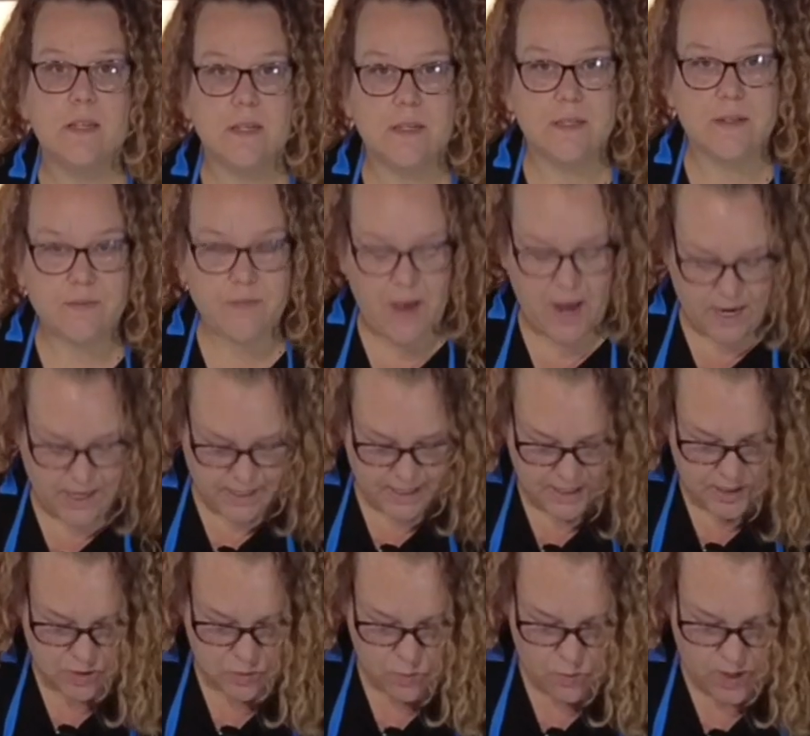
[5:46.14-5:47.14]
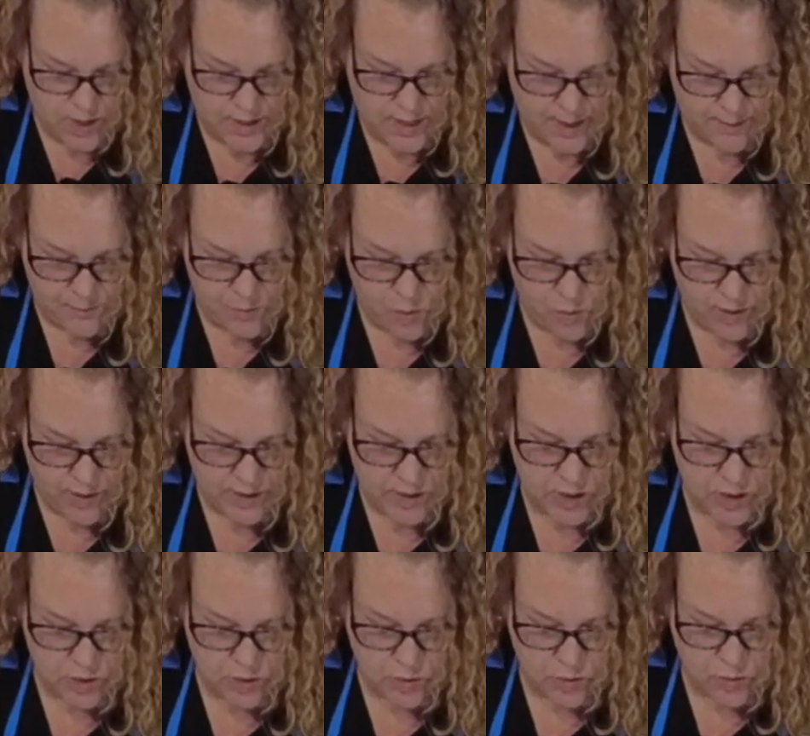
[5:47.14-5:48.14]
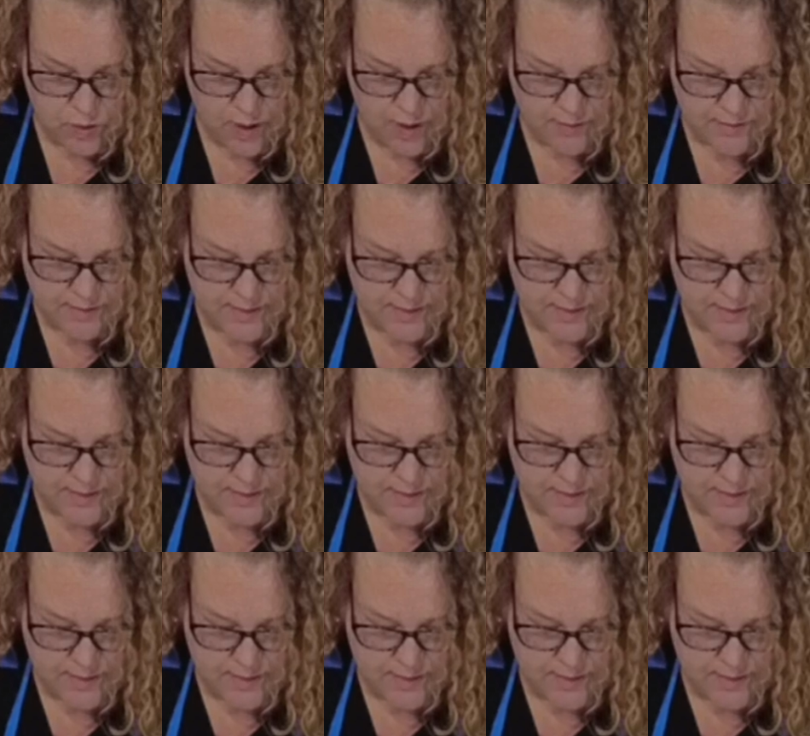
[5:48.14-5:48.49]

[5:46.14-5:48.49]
divide each one, I'm going to